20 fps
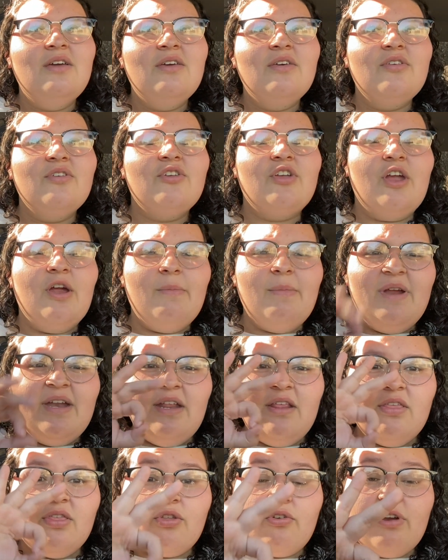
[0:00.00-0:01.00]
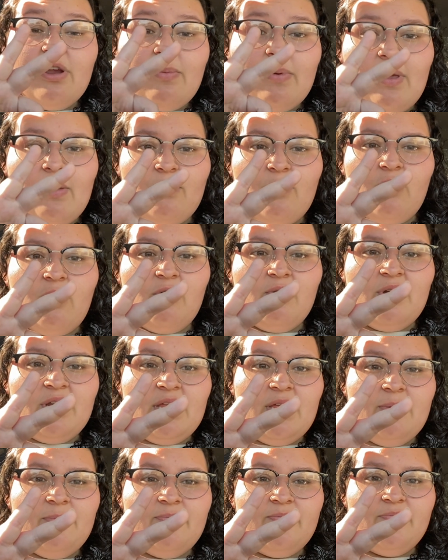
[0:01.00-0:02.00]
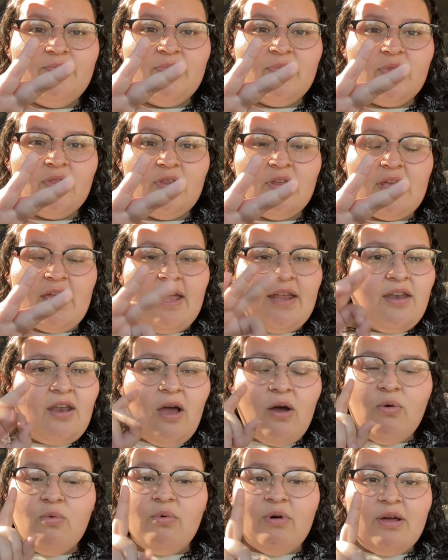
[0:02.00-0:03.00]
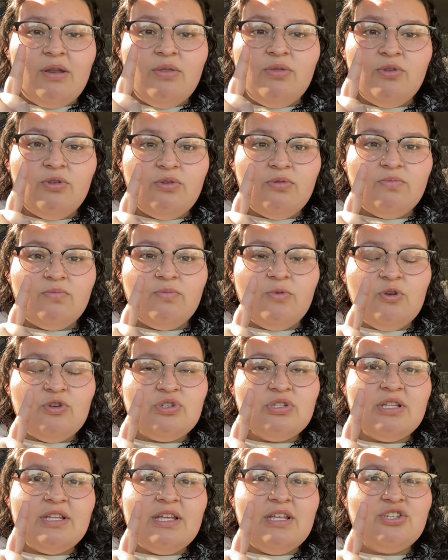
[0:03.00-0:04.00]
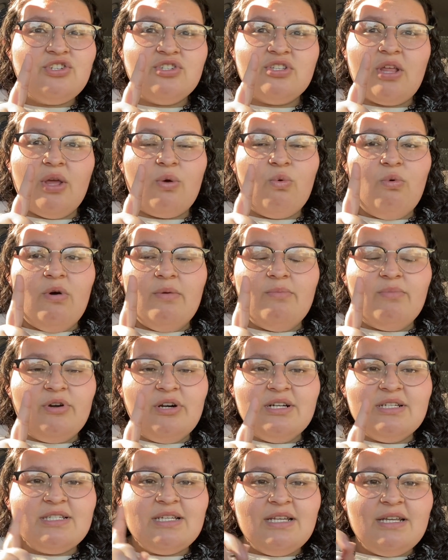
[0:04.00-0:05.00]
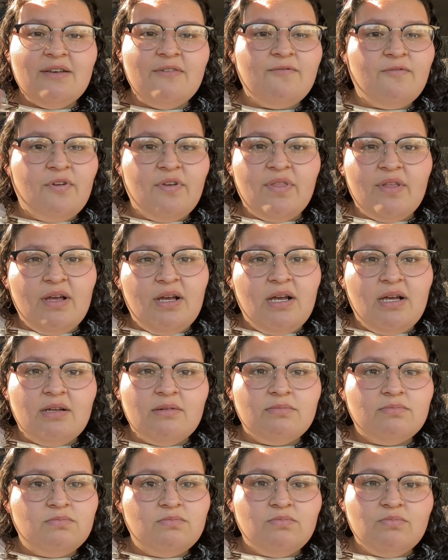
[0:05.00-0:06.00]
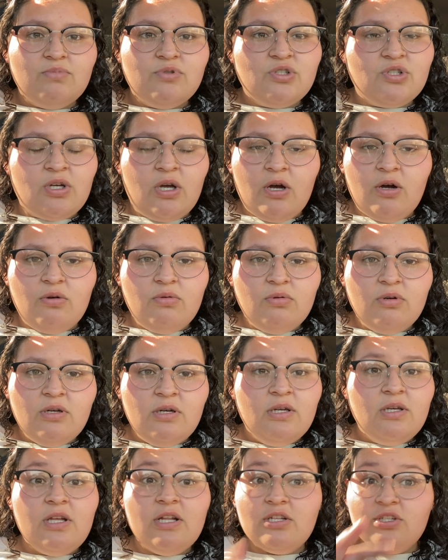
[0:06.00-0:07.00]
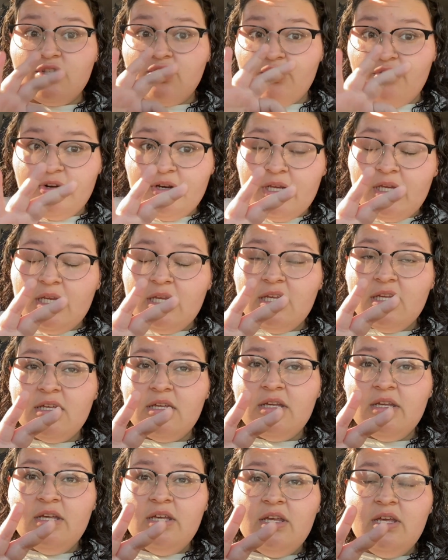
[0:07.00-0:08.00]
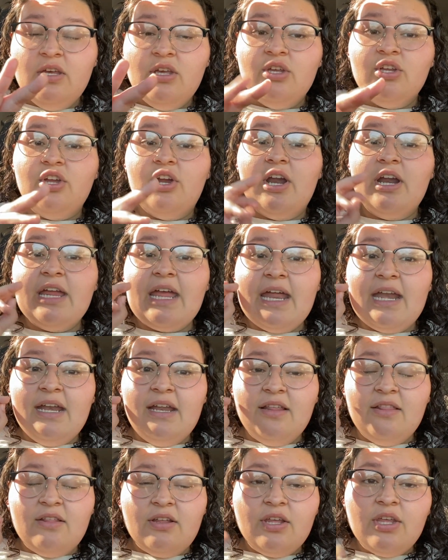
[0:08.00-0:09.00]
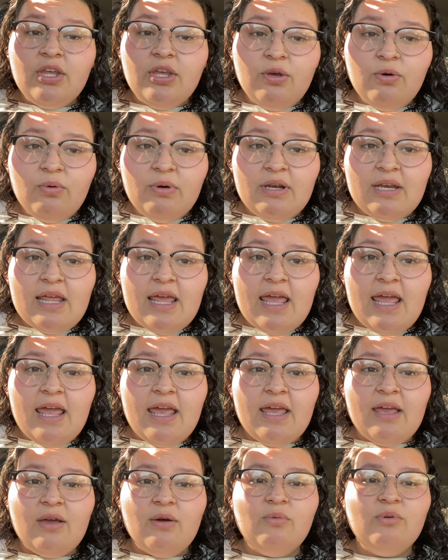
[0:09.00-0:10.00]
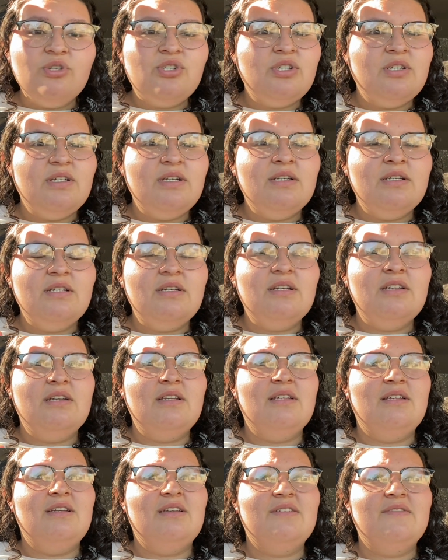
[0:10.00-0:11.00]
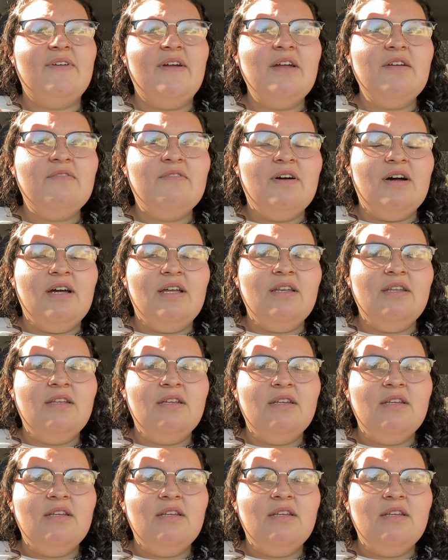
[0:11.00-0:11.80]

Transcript: You're meeting three people already. Okay, not one. Usually just like one person for the show. It's three. You're getting the Q&A, which is very fun.